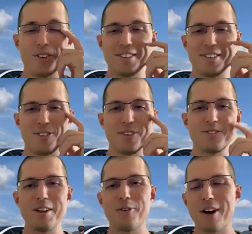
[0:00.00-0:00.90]
We'll
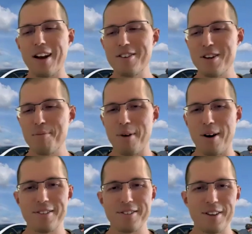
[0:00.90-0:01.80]
see. We're going to jump
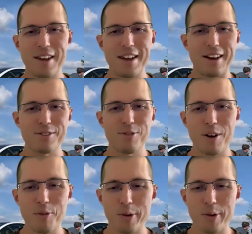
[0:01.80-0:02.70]
on to the next one
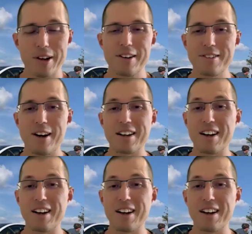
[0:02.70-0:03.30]
where we're going to talk,